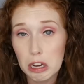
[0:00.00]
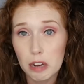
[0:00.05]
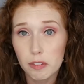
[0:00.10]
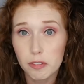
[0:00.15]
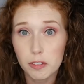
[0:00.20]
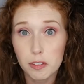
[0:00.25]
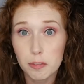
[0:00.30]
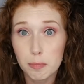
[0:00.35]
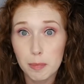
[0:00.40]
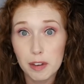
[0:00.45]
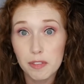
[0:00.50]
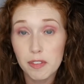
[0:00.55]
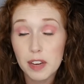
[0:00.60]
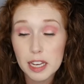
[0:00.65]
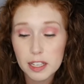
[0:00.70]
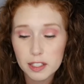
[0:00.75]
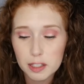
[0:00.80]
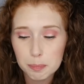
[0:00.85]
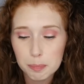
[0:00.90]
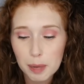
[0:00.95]
off of my
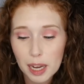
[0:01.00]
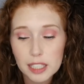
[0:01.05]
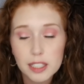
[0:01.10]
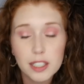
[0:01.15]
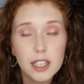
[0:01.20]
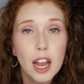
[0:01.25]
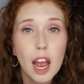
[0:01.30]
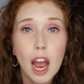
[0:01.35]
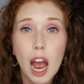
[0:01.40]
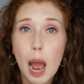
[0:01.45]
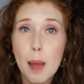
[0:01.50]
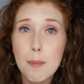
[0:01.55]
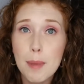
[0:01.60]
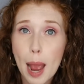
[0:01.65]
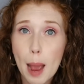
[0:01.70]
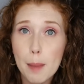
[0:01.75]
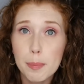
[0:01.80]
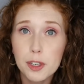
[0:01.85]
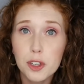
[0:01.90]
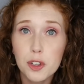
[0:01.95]
face, but I'm
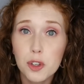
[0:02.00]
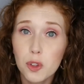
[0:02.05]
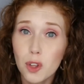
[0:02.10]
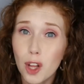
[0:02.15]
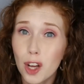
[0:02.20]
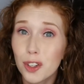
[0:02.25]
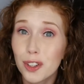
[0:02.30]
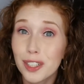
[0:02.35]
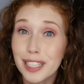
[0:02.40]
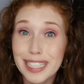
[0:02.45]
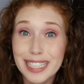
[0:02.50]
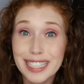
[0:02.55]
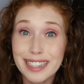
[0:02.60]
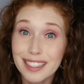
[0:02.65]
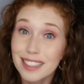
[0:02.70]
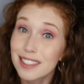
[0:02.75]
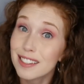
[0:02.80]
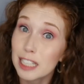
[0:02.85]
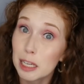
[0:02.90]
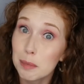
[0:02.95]
happy to no longer need
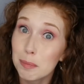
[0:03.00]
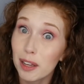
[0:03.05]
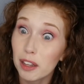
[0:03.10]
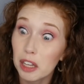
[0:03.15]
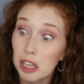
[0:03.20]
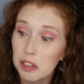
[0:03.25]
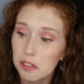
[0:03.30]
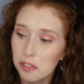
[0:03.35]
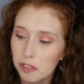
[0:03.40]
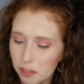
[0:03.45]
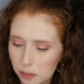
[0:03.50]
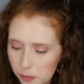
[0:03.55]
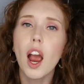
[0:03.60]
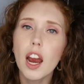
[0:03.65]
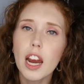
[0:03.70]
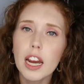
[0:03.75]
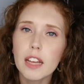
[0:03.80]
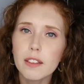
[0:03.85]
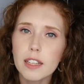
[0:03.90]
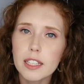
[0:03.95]
this in my life.
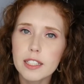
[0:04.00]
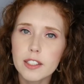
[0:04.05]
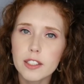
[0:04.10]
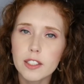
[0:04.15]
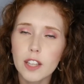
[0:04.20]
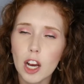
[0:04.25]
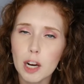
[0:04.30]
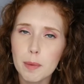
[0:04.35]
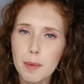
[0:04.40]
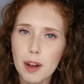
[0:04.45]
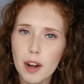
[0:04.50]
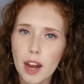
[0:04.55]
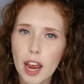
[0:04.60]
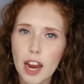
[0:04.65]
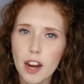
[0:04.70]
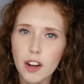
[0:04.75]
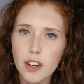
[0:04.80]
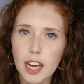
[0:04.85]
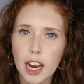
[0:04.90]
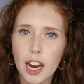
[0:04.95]
All right, let's talk about
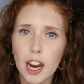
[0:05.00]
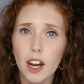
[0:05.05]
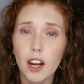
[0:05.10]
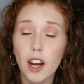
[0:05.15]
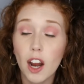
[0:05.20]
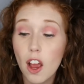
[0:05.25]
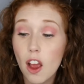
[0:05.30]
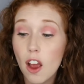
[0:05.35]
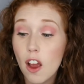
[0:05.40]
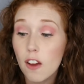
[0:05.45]
hair care.